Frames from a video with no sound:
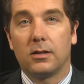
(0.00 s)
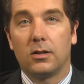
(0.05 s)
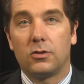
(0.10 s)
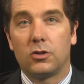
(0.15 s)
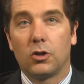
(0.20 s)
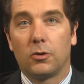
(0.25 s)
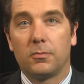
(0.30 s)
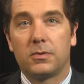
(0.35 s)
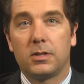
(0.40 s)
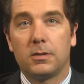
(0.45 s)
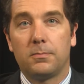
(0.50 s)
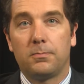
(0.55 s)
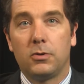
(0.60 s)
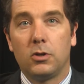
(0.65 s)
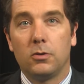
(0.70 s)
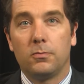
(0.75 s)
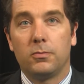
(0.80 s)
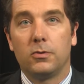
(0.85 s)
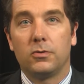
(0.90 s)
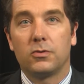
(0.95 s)
adopted
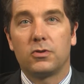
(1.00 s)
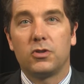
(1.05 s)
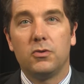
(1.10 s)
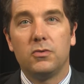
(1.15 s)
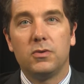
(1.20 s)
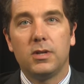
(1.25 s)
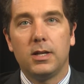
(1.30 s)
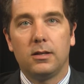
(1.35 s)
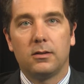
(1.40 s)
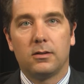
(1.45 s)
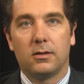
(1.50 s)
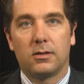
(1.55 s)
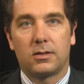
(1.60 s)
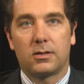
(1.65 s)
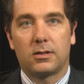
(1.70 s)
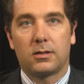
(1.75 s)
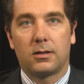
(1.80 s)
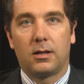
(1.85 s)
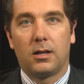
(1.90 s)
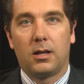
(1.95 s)
pupils'
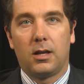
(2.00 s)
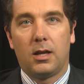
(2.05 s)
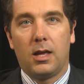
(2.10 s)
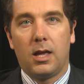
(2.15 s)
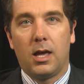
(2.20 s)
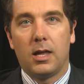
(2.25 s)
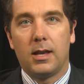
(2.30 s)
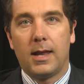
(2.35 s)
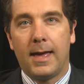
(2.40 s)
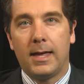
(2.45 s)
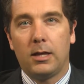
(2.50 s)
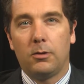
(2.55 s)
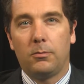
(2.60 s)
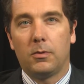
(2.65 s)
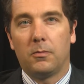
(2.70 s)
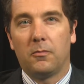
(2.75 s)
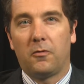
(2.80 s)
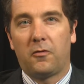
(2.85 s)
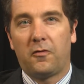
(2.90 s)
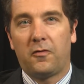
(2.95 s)
uniqueness and helped
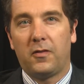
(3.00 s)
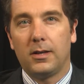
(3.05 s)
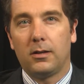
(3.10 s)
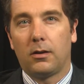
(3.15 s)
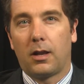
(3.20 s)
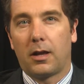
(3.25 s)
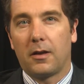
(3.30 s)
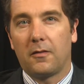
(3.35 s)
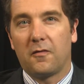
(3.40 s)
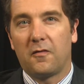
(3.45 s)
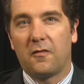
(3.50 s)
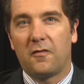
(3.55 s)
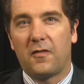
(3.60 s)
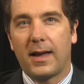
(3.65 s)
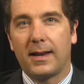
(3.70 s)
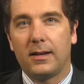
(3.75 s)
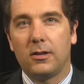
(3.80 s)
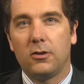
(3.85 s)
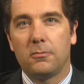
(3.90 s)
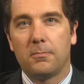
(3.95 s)
them feel like
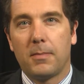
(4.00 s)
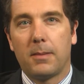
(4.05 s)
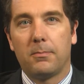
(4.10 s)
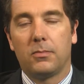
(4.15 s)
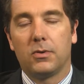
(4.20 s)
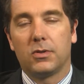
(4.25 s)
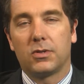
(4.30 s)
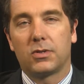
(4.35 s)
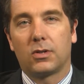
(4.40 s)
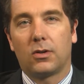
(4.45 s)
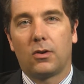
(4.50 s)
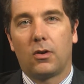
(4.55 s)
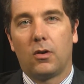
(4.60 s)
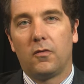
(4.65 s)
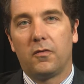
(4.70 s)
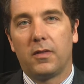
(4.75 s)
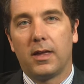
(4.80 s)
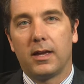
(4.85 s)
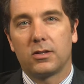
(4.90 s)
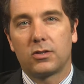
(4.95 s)
valued members
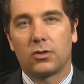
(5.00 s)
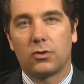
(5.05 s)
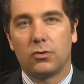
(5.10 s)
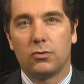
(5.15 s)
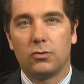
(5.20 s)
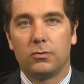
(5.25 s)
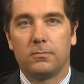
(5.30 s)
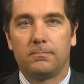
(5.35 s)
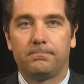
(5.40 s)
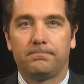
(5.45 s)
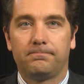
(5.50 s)
of their school.